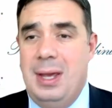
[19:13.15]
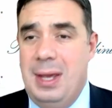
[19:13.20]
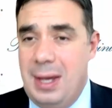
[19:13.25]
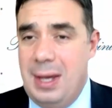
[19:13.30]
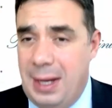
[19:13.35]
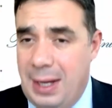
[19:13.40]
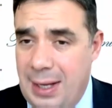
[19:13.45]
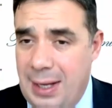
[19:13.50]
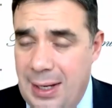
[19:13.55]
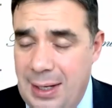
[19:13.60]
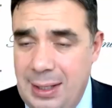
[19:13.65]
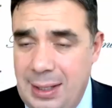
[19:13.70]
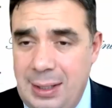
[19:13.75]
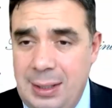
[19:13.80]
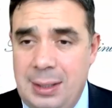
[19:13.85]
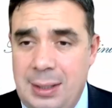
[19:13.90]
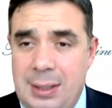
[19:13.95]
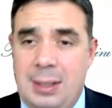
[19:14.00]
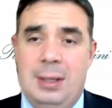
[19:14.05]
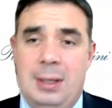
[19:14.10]

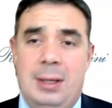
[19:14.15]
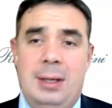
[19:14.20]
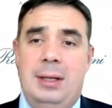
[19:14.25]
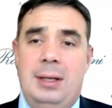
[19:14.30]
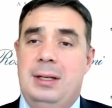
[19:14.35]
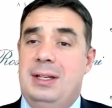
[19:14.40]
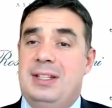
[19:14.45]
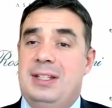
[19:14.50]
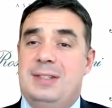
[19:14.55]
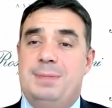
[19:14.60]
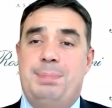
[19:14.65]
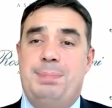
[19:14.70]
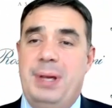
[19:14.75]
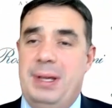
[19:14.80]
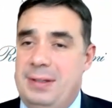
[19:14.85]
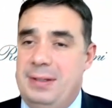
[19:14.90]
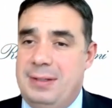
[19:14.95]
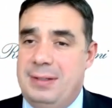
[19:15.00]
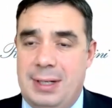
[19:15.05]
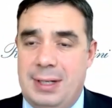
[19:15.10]
AI, the
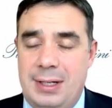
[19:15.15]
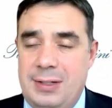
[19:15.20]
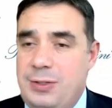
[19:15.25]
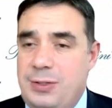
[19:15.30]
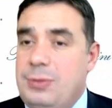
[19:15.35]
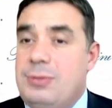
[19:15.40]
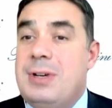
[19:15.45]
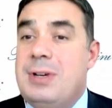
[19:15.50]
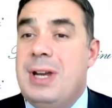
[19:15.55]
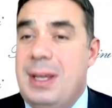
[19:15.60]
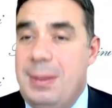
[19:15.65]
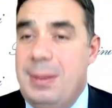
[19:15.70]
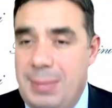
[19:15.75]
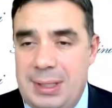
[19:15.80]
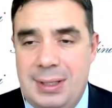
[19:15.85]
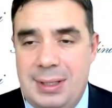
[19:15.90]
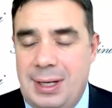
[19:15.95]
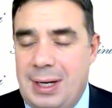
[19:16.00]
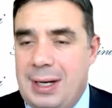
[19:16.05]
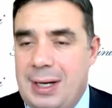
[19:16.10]
space race, you
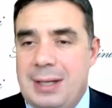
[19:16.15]
name it.